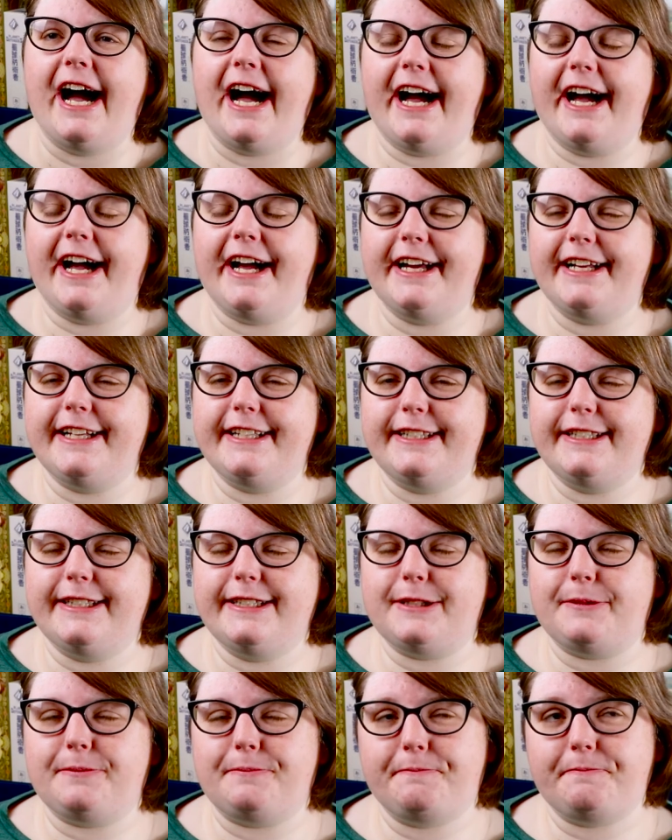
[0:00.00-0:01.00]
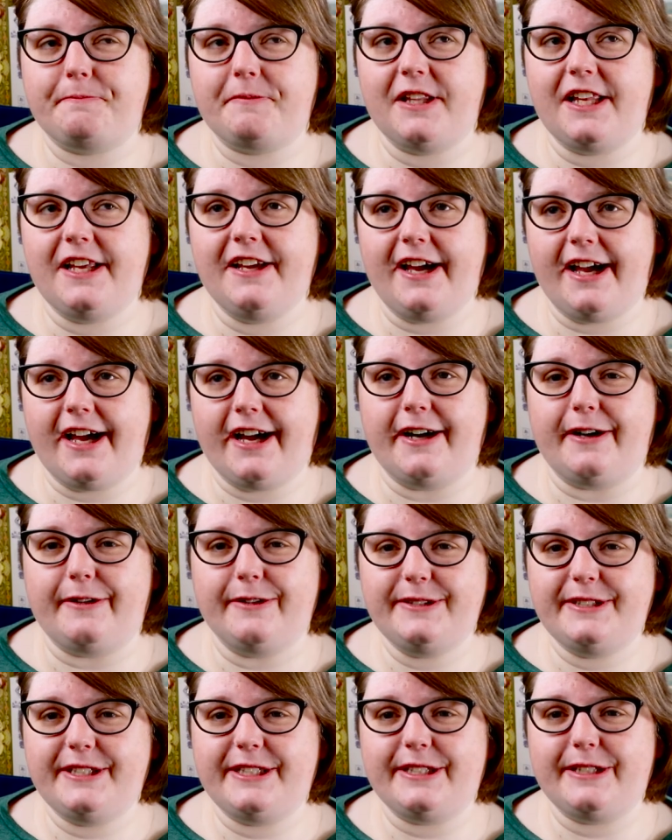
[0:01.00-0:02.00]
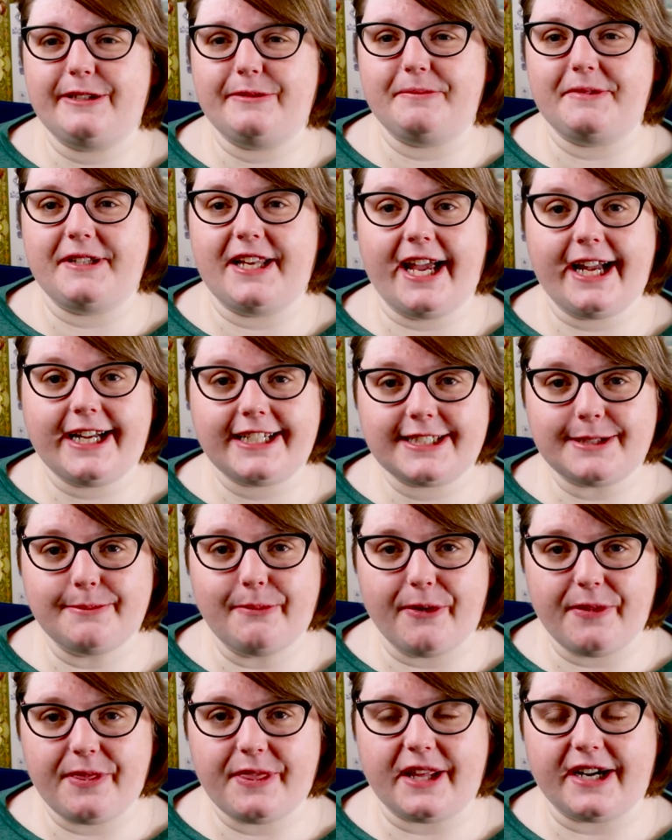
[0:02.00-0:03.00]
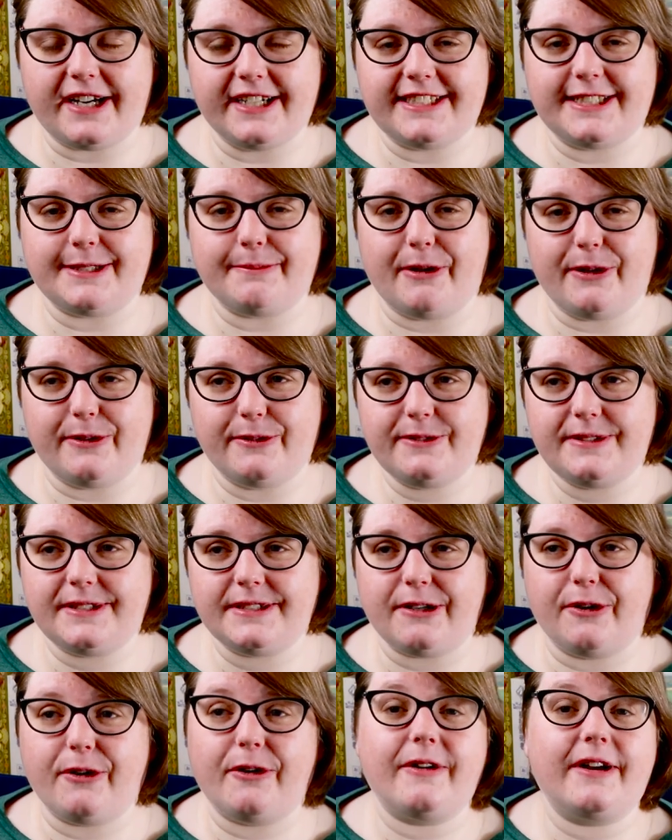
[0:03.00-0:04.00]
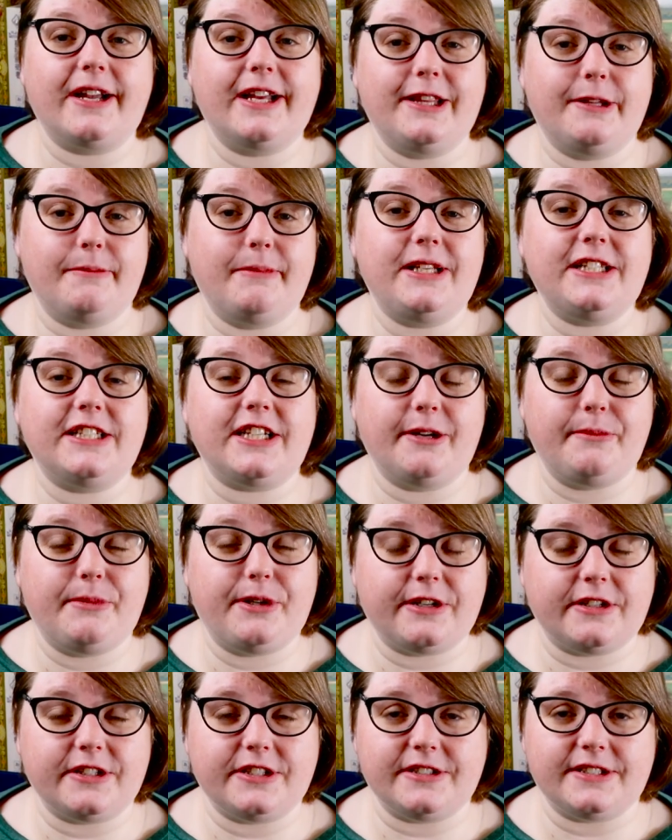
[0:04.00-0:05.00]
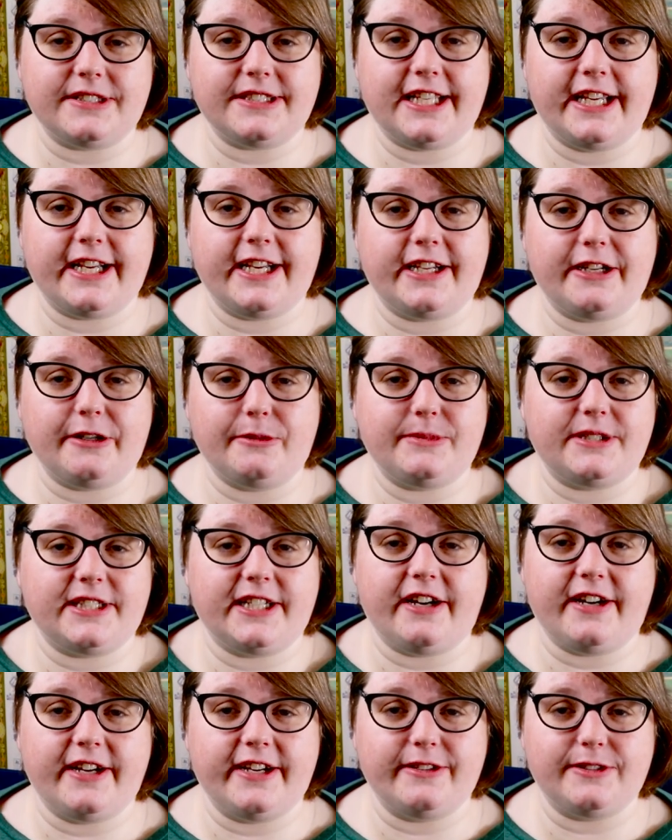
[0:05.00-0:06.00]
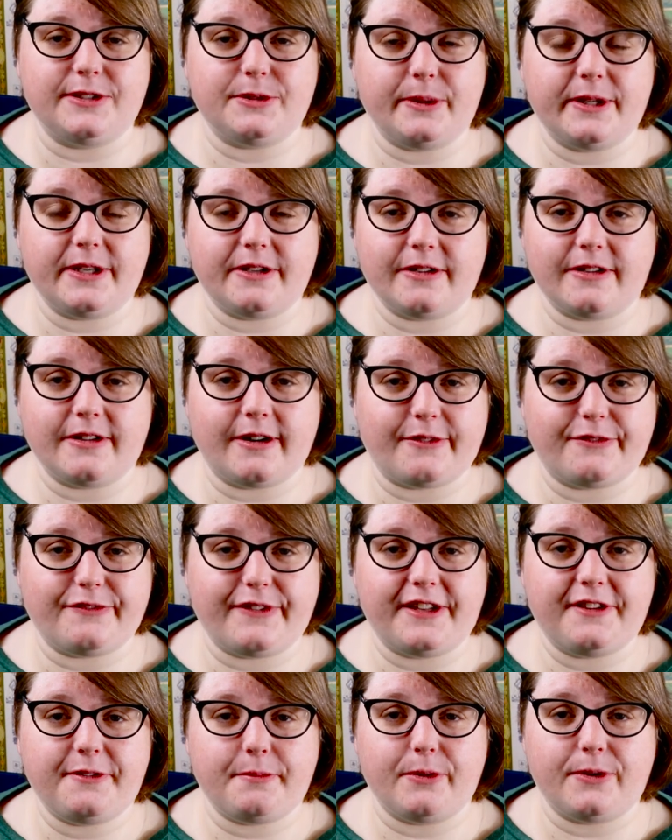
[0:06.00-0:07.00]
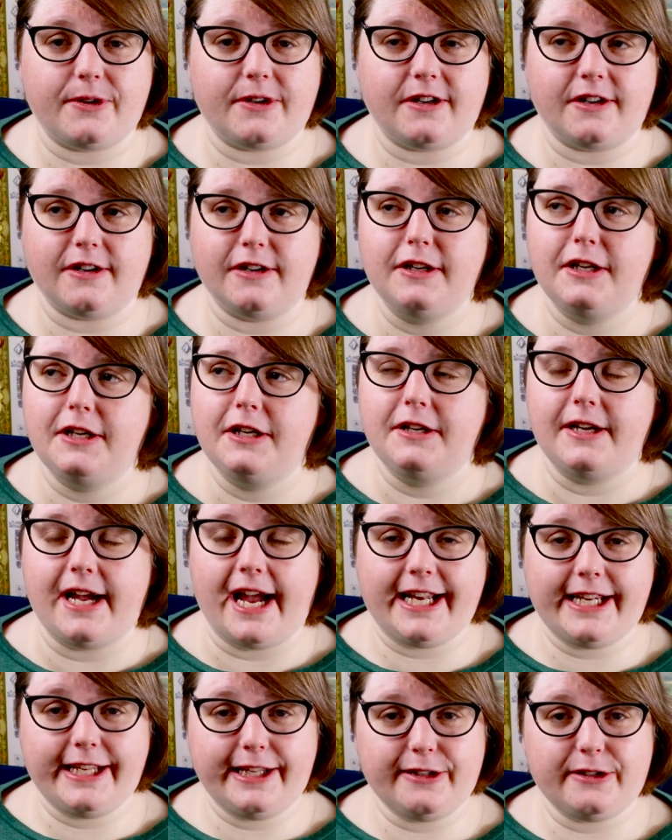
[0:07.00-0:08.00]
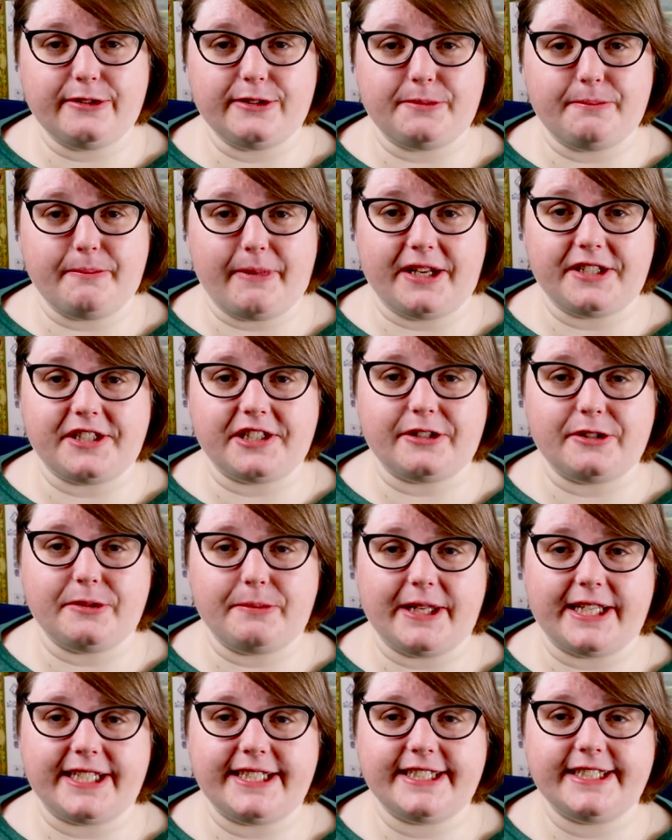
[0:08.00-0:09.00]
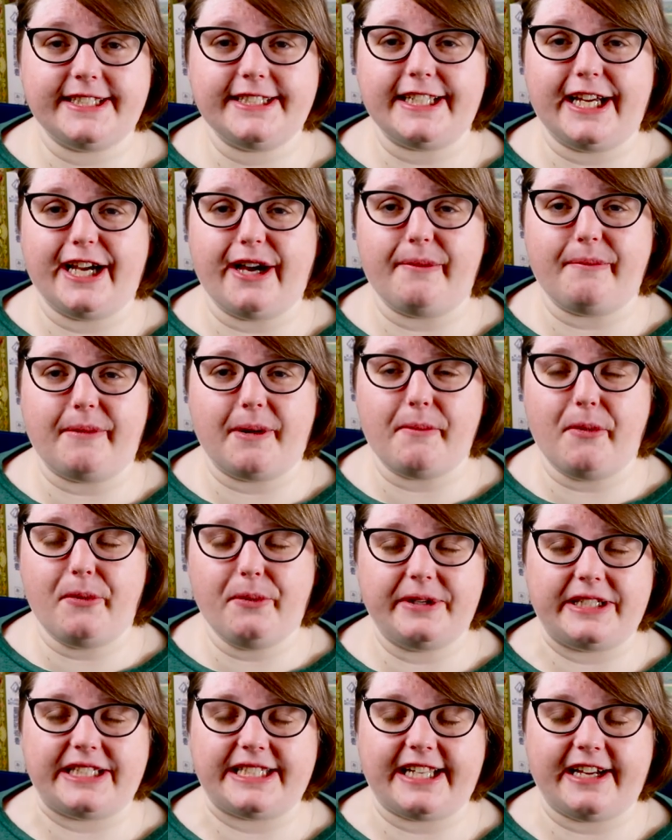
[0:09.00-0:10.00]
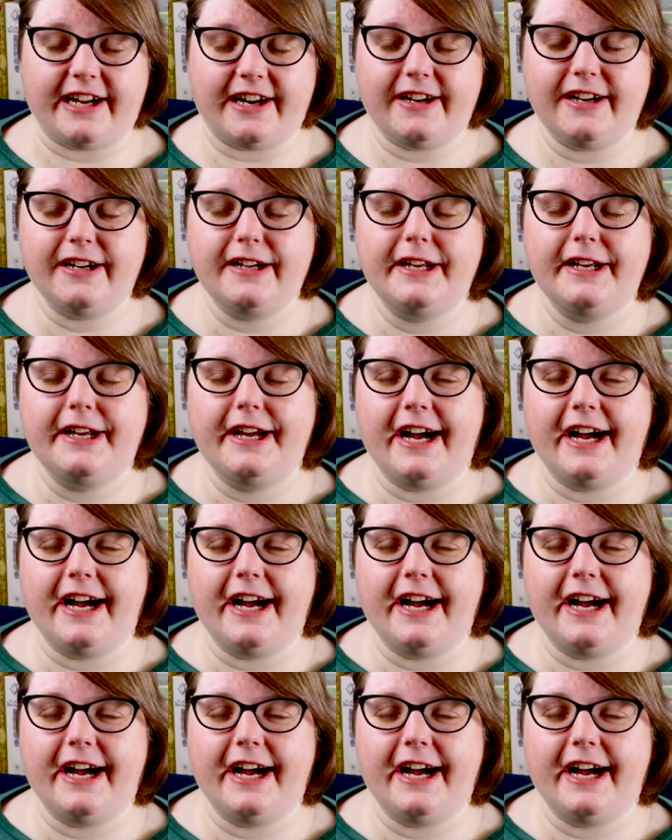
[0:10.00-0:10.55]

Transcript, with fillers: And yeah, until next month, I suppose. Or in the meantime, you could just say, come say hi on Twitter or Facebook or any of those magical places. Um, I'm always there.